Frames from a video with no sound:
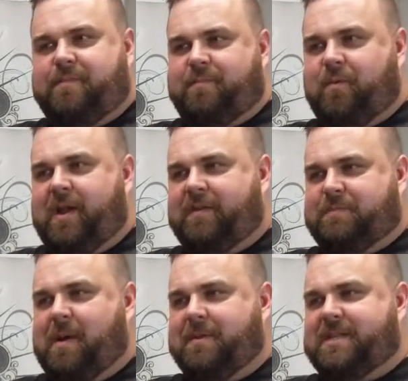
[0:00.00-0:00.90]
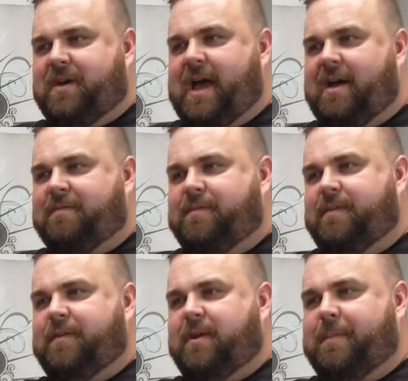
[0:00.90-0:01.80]
whatever, it's probably still have
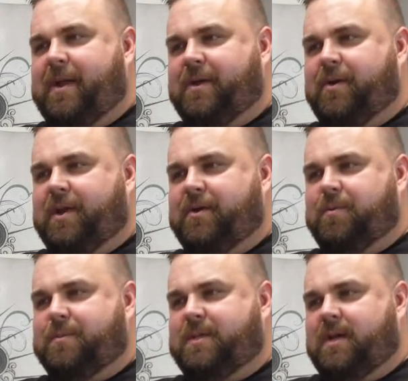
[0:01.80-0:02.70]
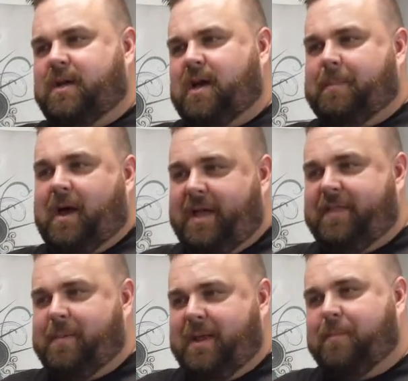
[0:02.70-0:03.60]
if you're in powder coating groups. I'm not in
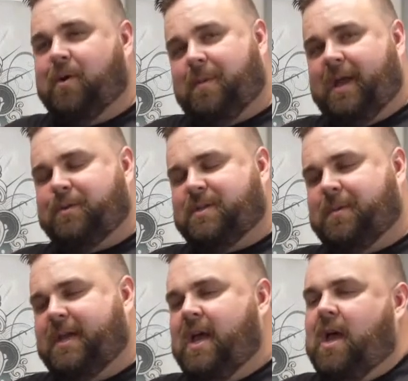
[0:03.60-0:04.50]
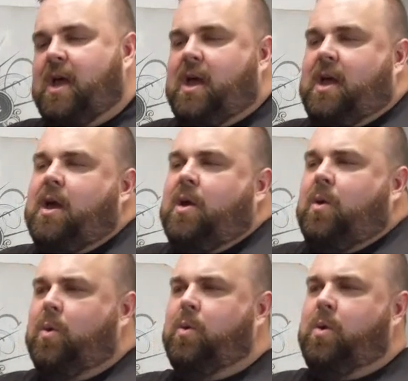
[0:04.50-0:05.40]
them anymore, but I used to be.
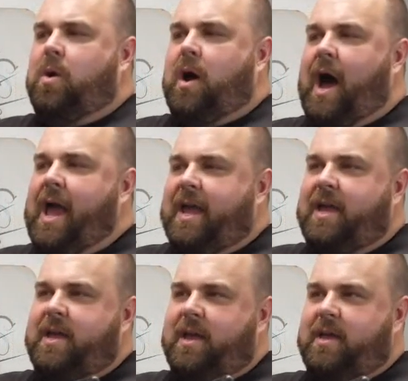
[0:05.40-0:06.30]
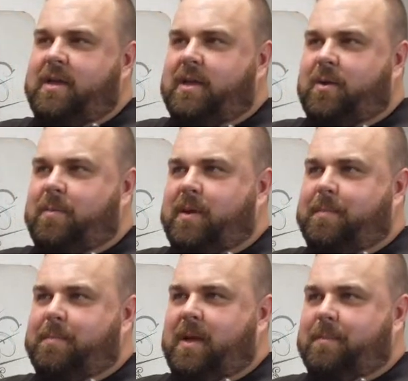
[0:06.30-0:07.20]
I
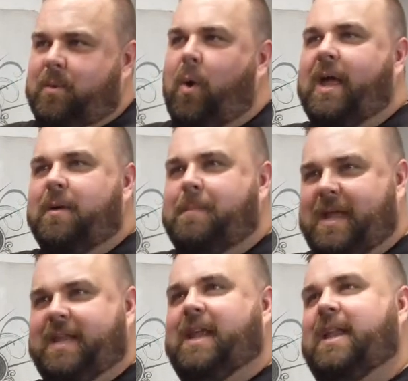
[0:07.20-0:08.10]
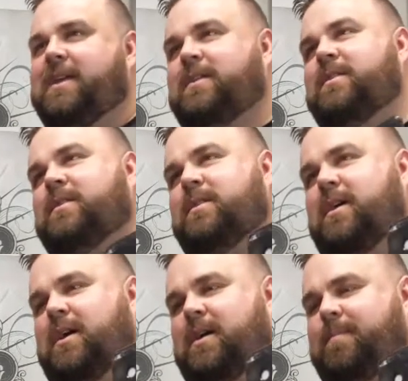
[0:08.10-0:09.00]
am quite opinionated,
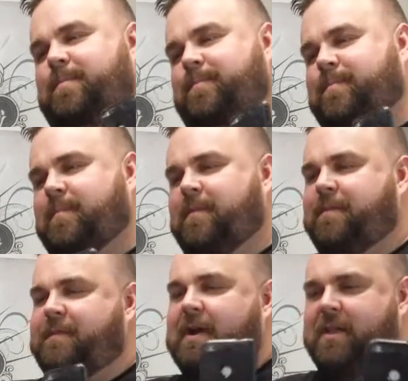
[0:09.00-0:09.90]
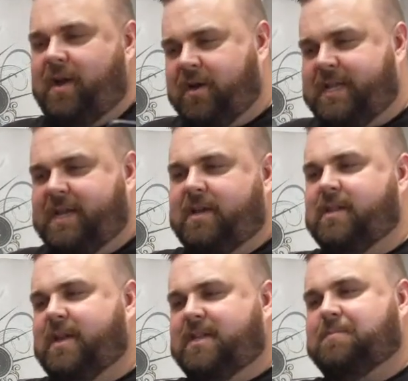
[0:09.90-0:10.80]
fairly
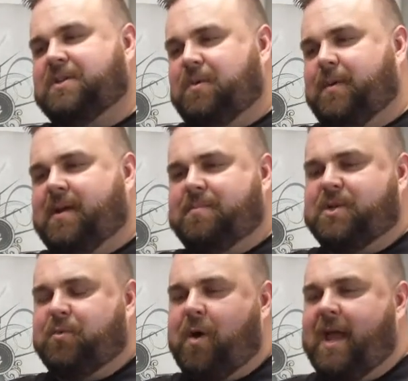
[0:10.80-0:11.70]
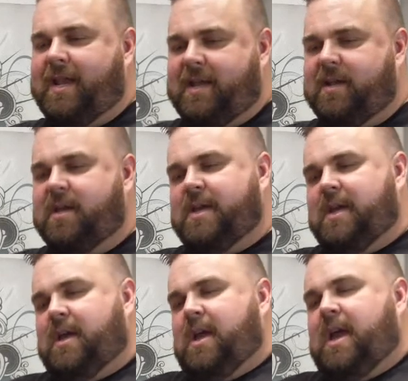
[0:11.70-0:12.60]
articulate, especially when it comes to writing,
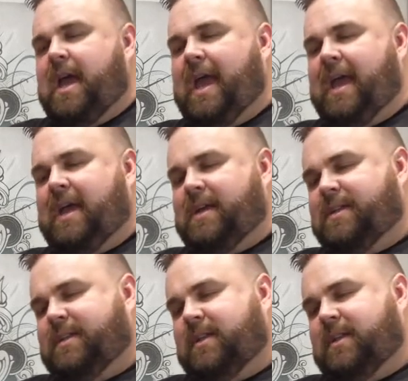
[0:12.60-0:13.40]
and